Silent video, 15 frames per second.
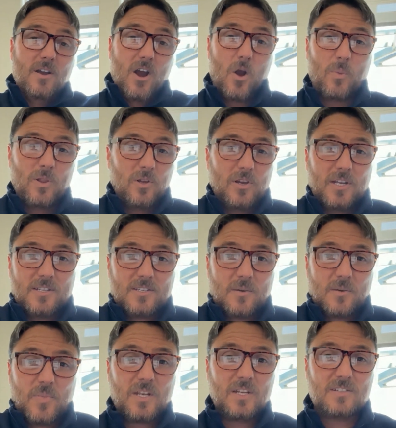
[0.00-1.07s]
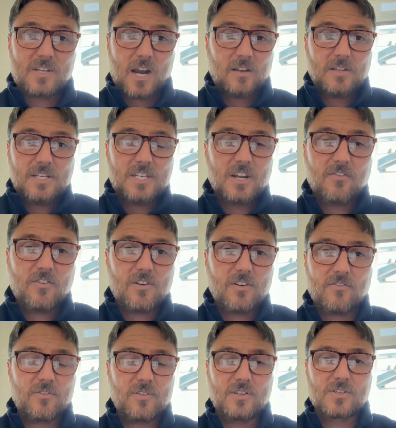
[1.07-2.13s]
Are we looking at something entirely different
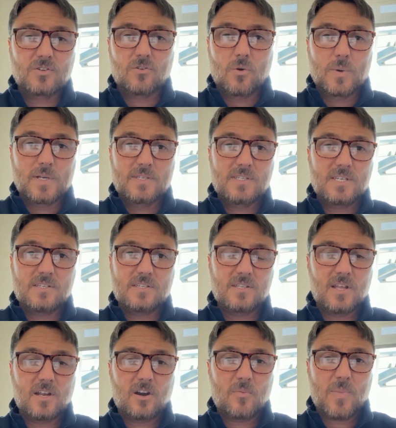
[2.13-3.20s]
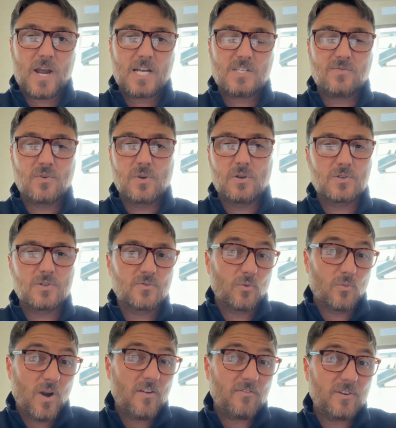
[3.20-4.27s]
for this growing season than our past few years for
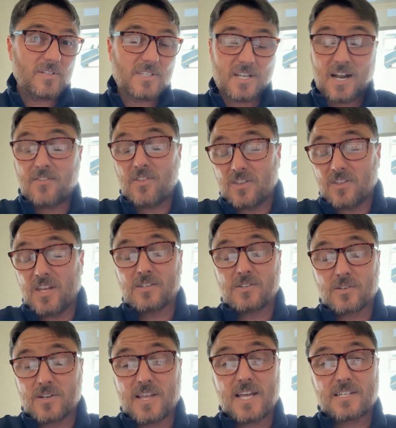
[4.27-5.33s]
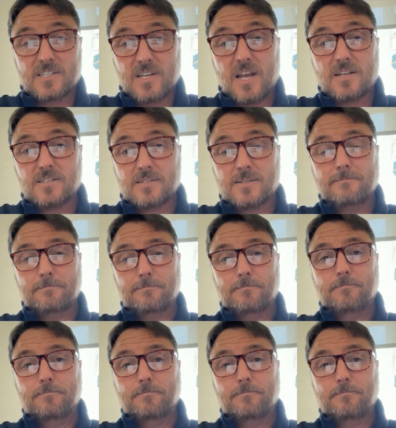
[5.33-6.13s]
reference? And I think the answer to that is yes.